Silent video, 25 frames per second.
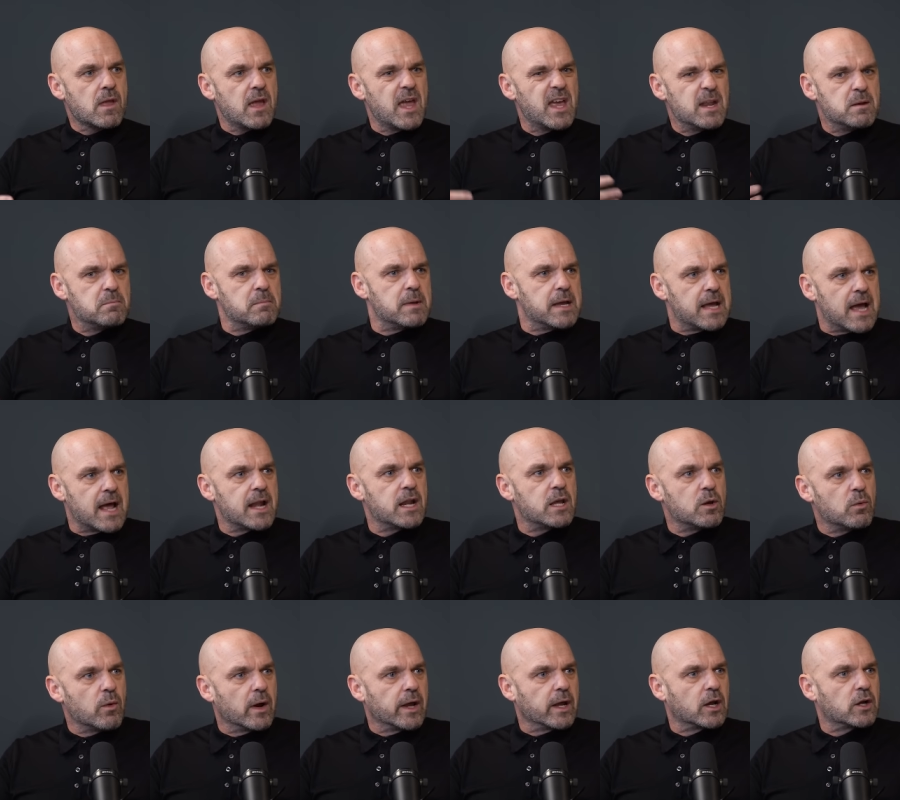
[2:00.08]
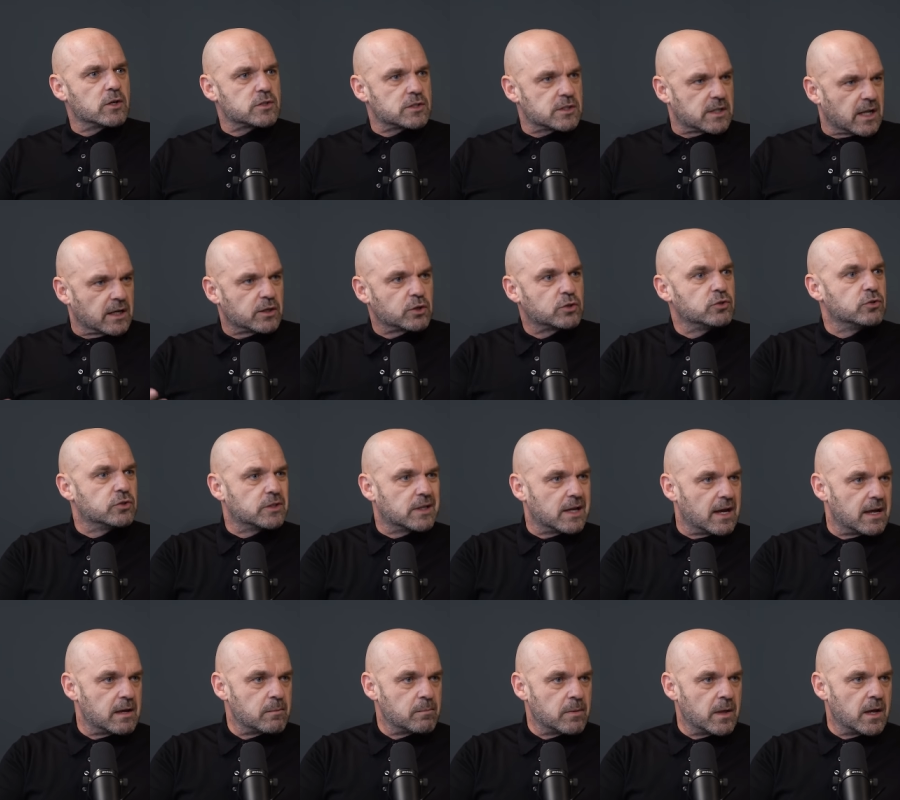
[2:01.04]
in me anyway, because I'd had a good
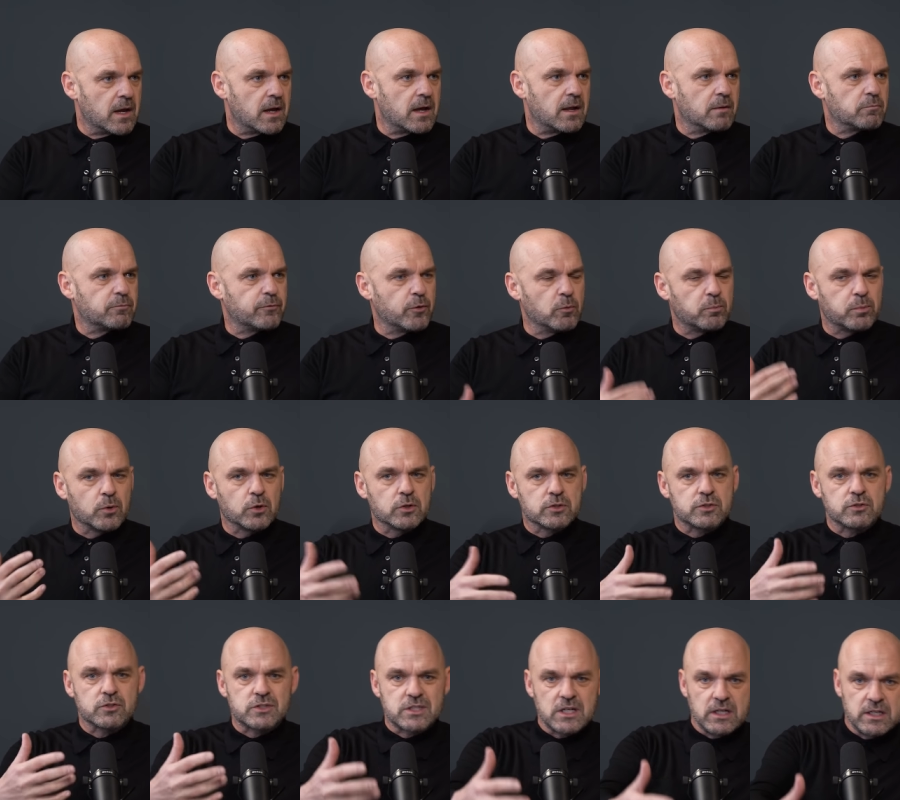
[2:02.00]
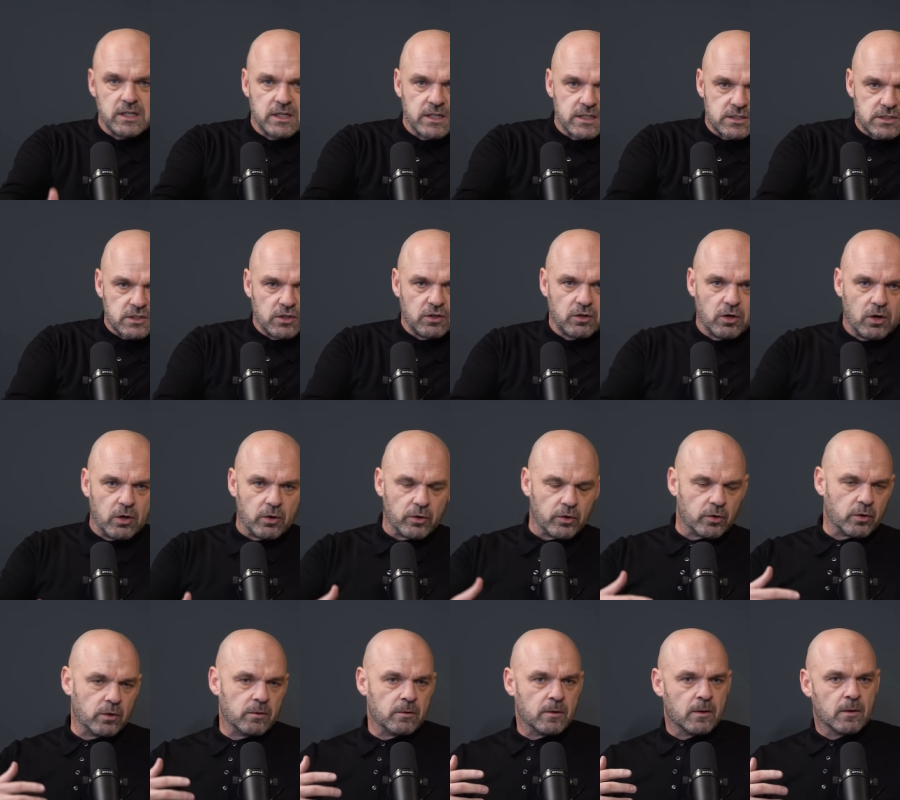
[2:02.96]
game there. And footballers will tell you this a lot,
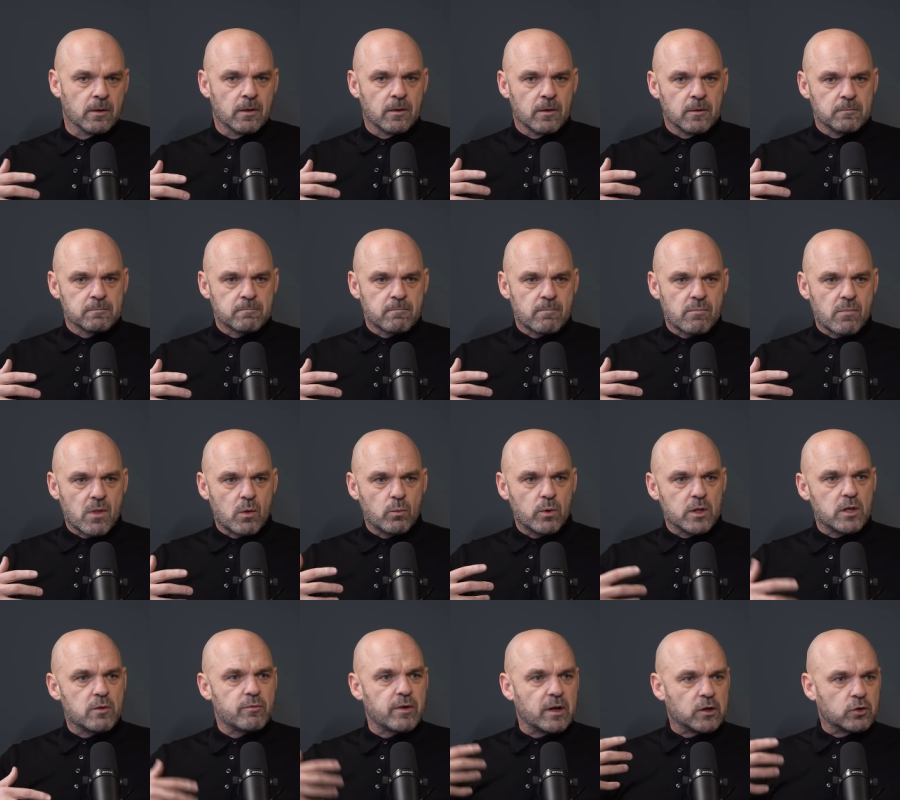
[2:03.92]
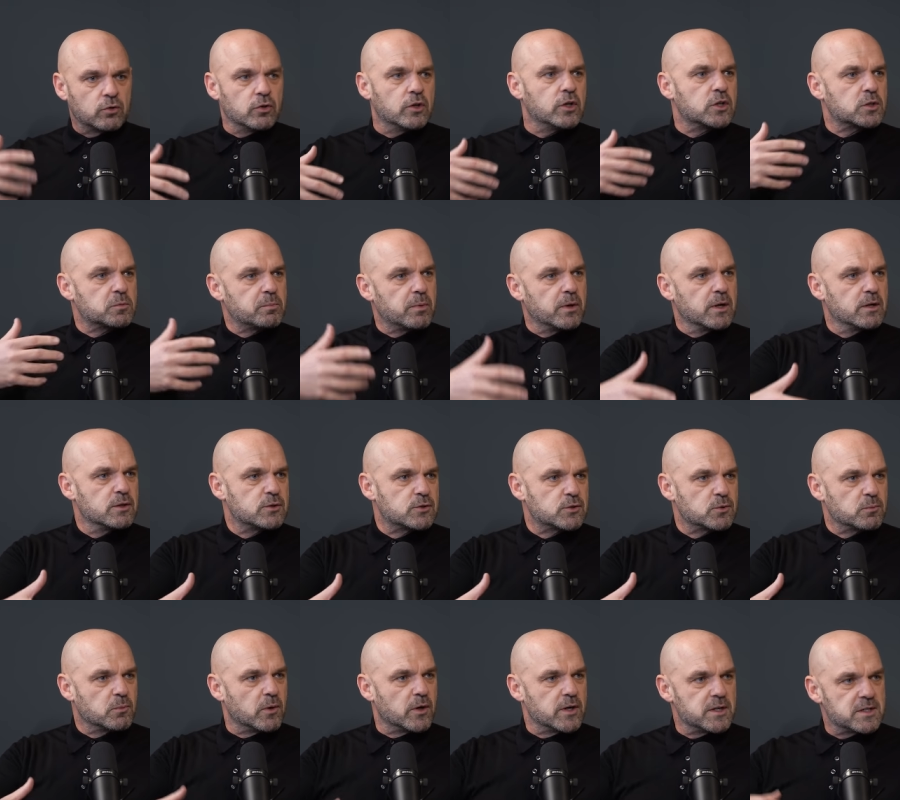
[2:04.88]
that when you've had good experience
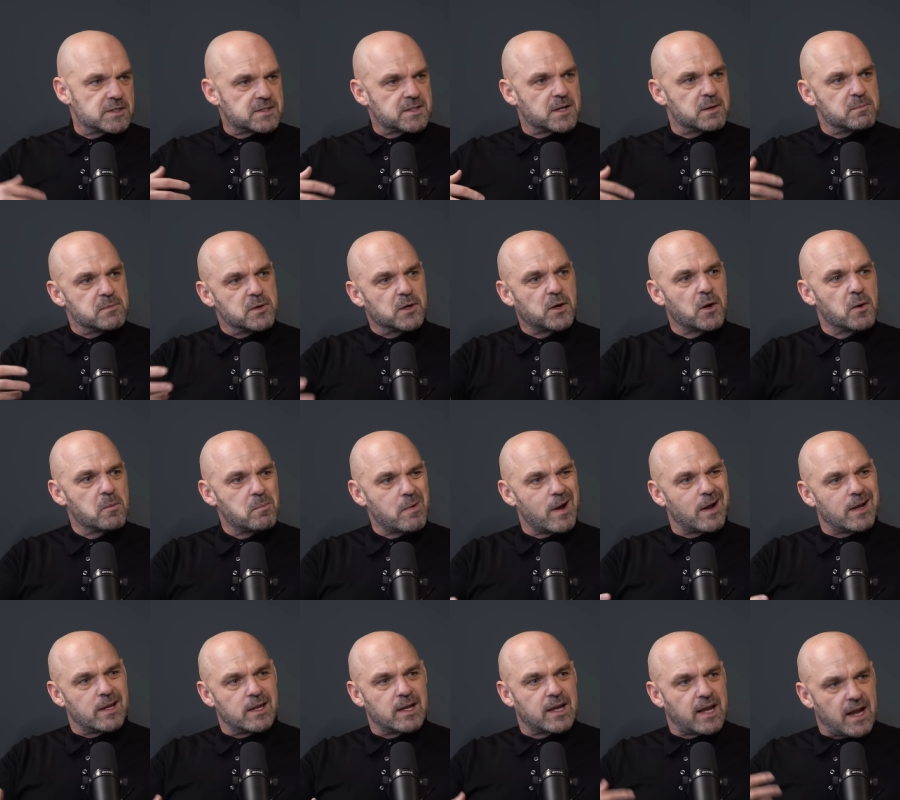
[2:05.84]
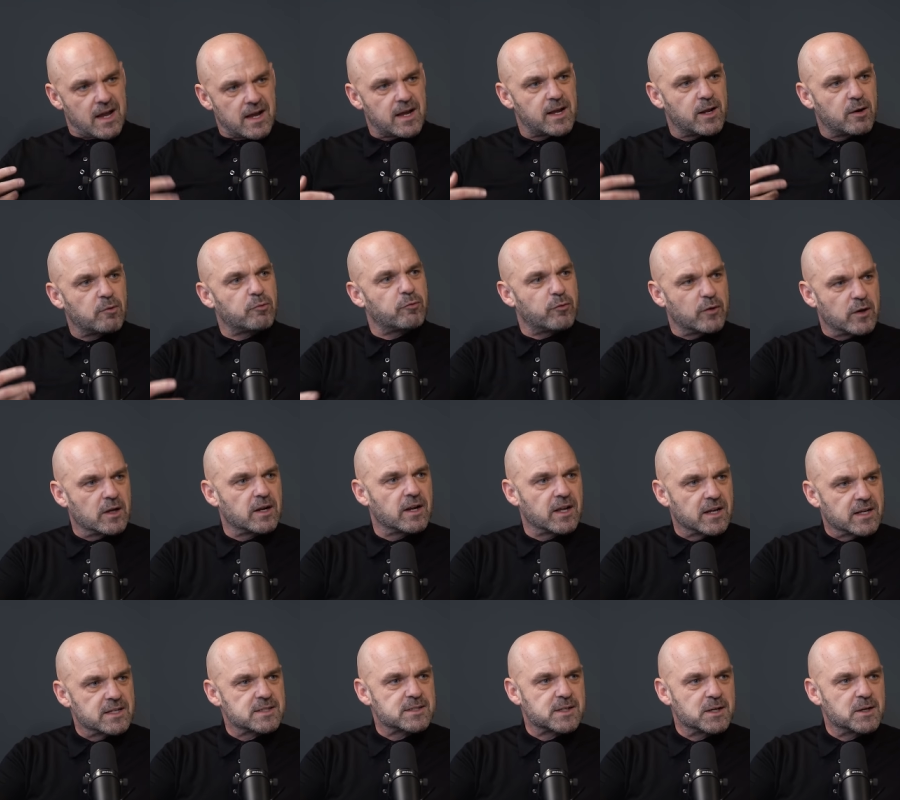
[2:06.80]
somewhere, each time you go back, you kind of feel
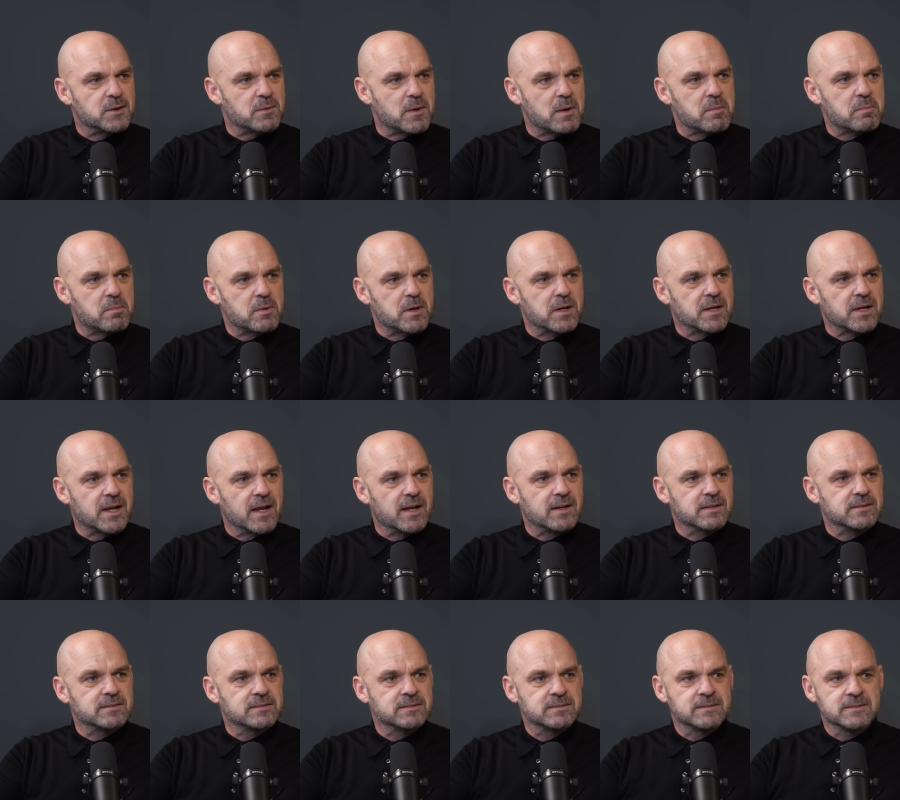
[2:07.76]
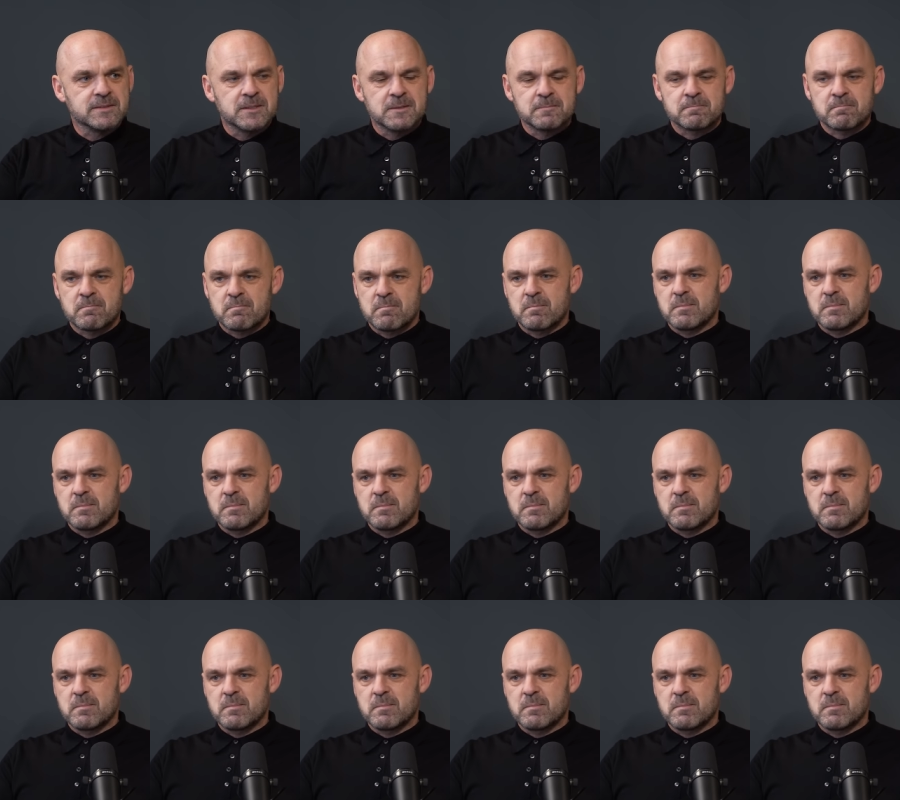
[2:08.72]
like it's going to happen again.